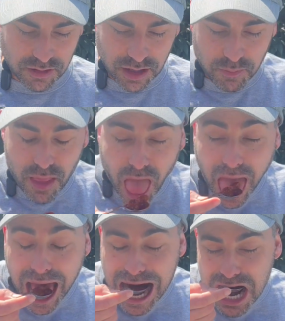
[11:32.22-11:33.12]
Good.
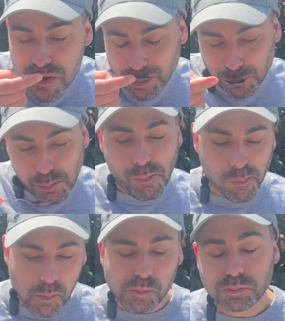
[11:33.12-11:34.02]
Nice.
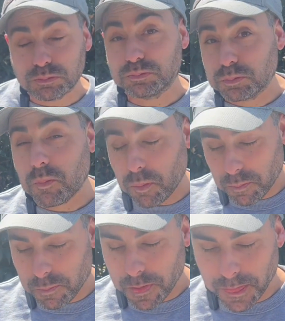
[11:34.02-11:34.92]
Oh, and a third
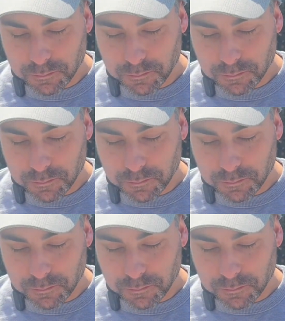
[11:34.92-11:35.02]
bite.